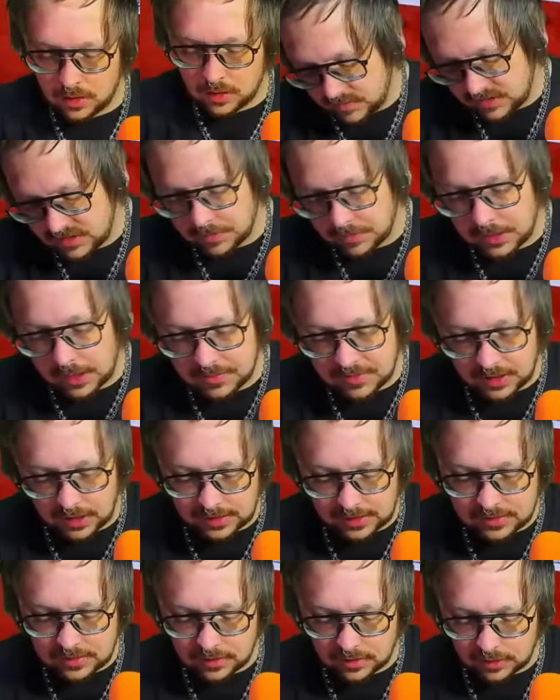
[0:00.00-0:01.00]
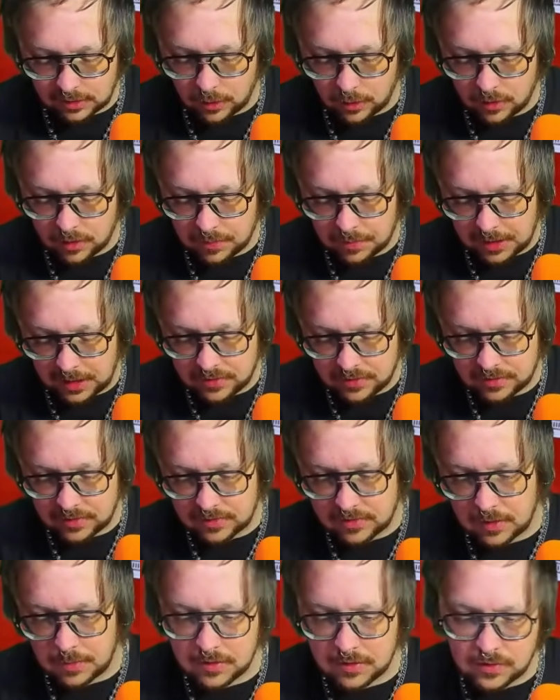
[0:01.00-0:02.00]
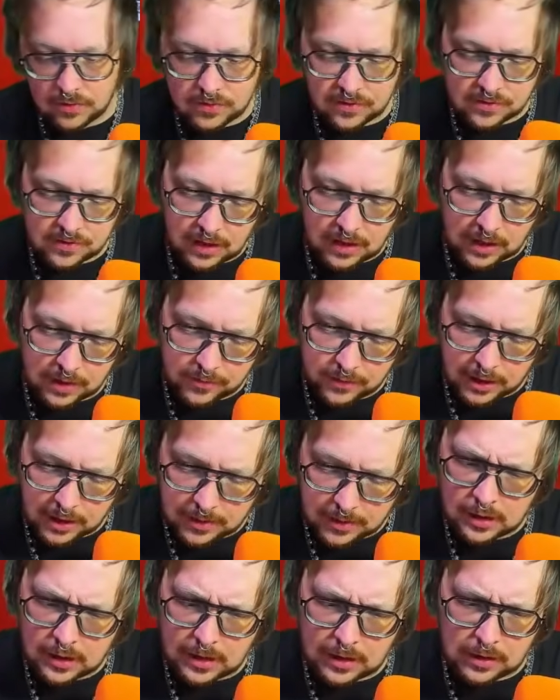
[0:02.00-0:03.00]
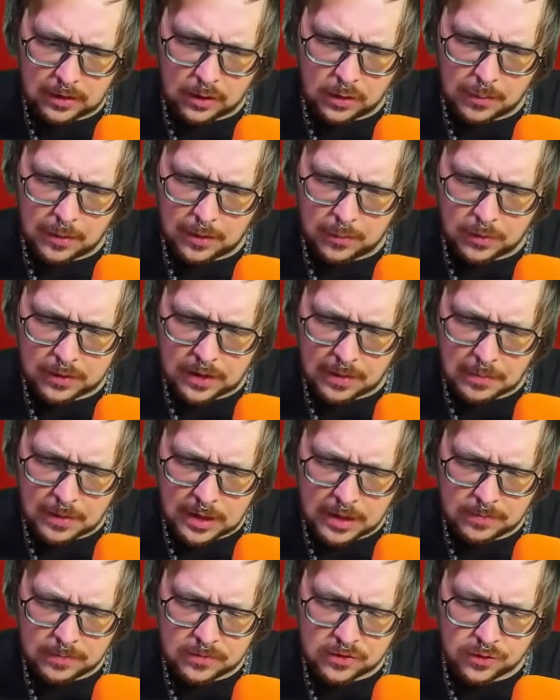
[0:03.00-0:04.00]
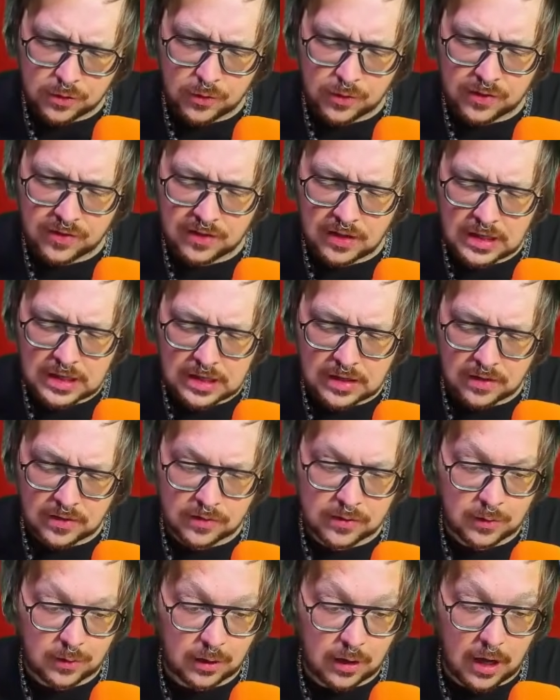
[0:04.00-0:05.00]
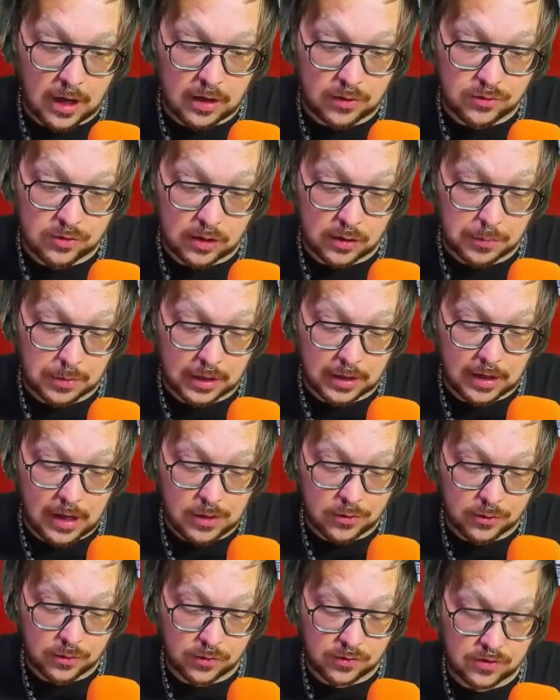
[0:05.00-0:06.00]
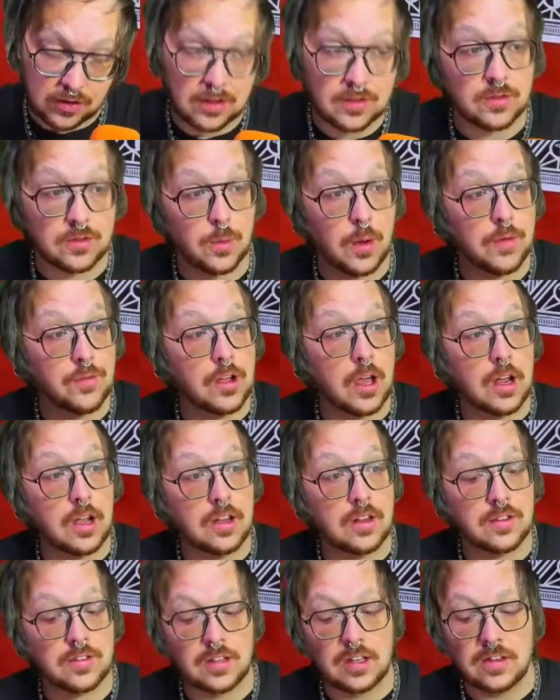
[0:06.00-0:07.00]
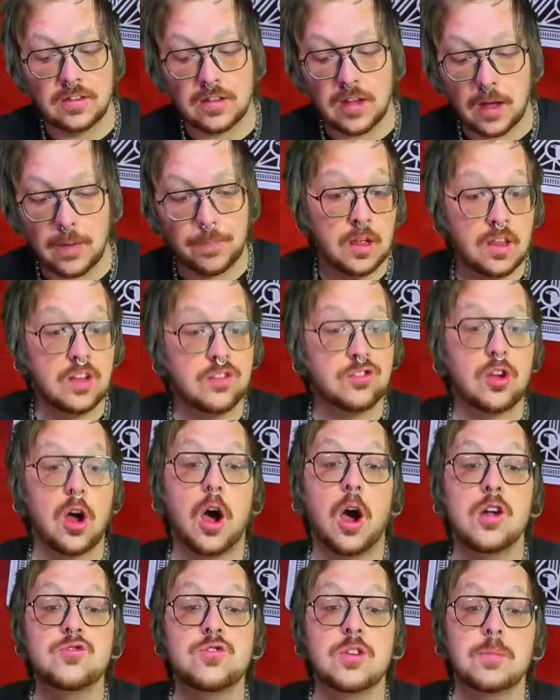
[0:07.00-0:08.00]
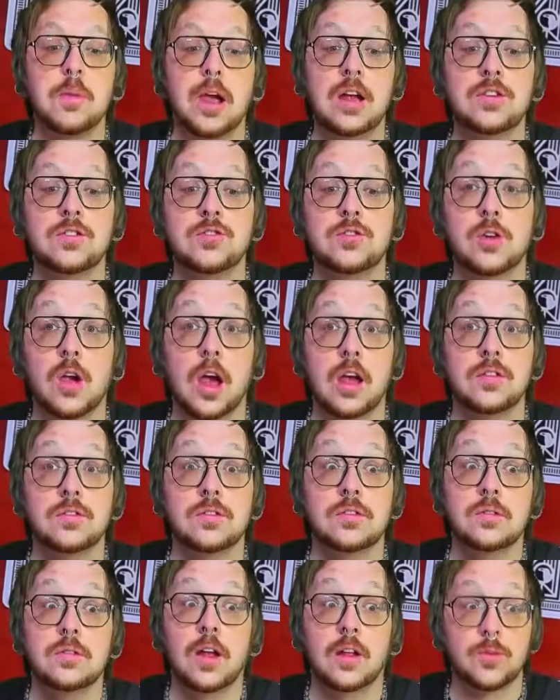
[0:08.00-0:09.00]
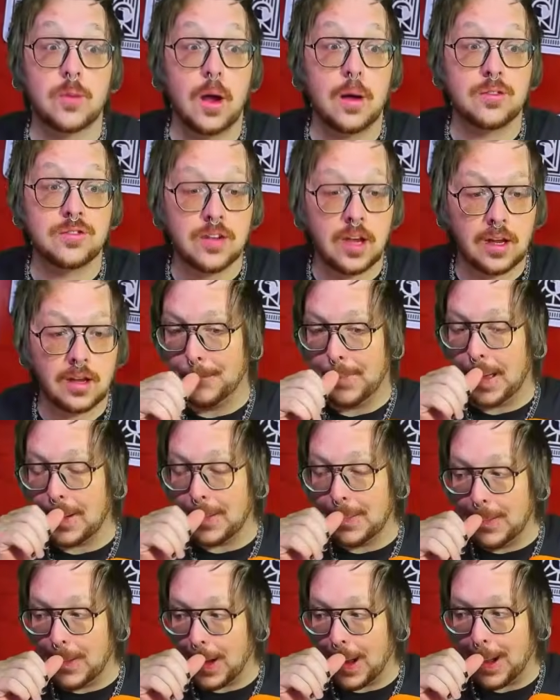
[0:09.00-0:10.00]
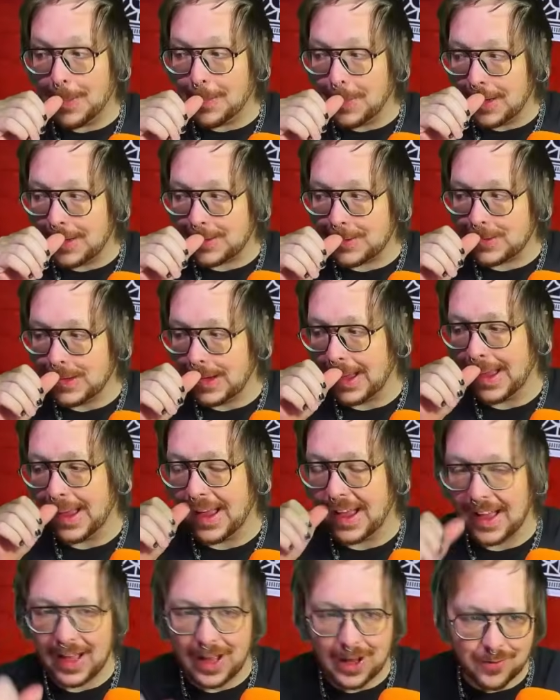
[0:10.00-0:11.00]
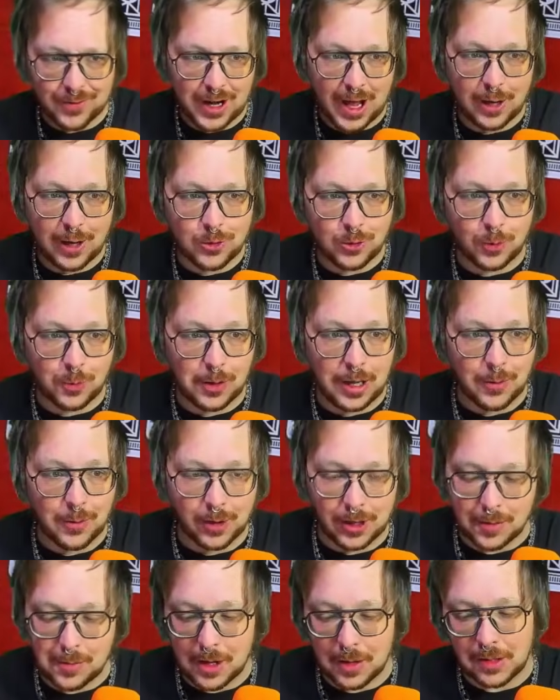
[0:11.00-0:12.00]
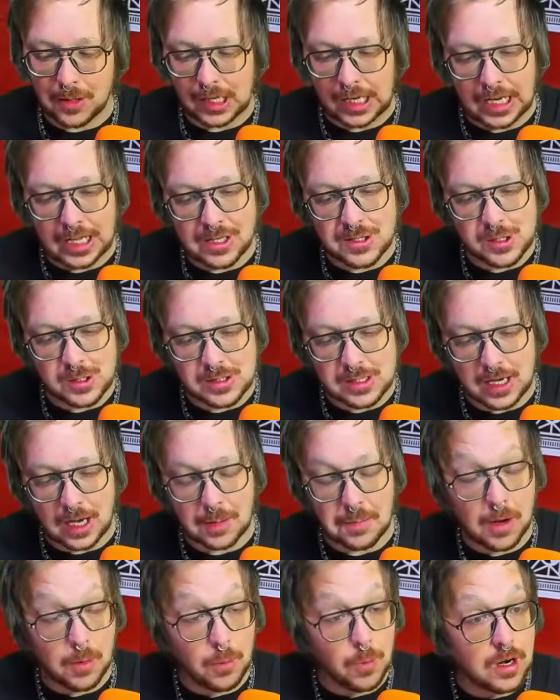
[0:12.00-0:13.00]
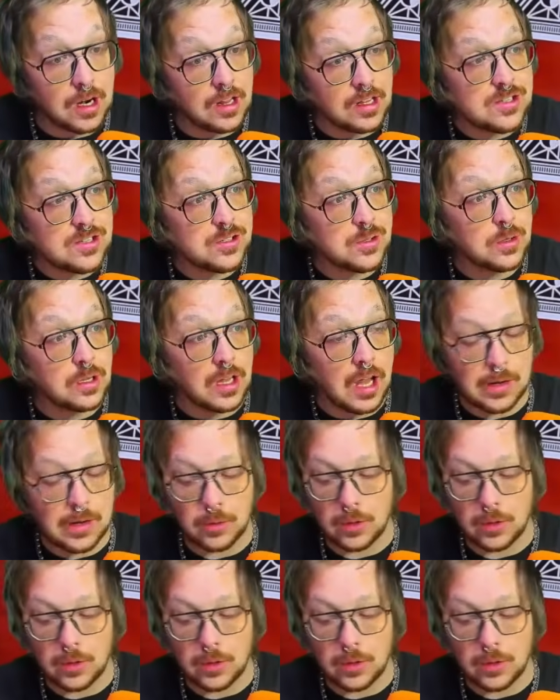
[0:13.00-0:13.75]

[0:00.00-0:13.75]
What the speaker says: Sometimes I like to go to the pages they tell me to just to kind of like get a little bit of what they mean. Truth scenes. Gotcha. Playing out truth scenes. So we haven't gotten into scenes yet. There's 100 pages, you guys. That's why I was like, I don't know how much of an actual play we're going to be able to get into today, but I want to at least do a light